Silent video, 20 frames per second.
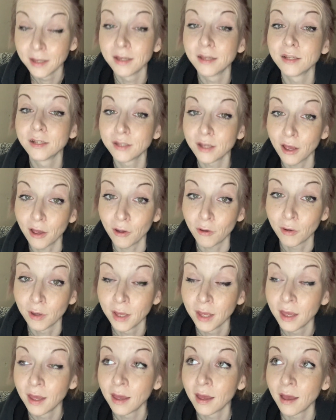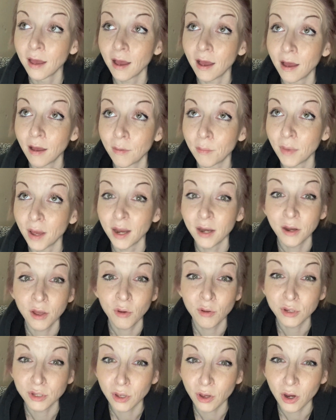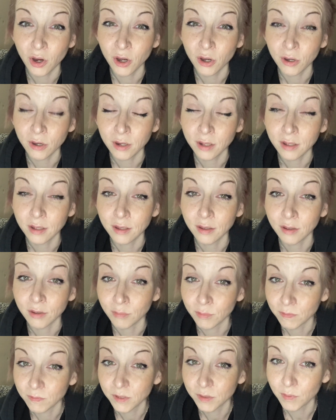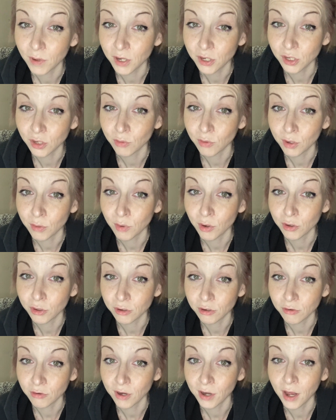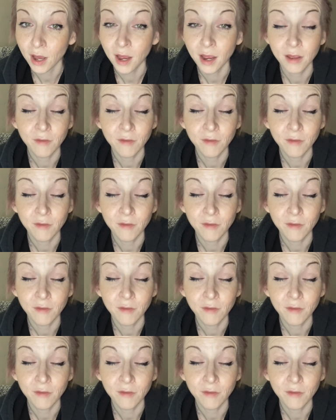So I know it's hard, especially when emotions run high.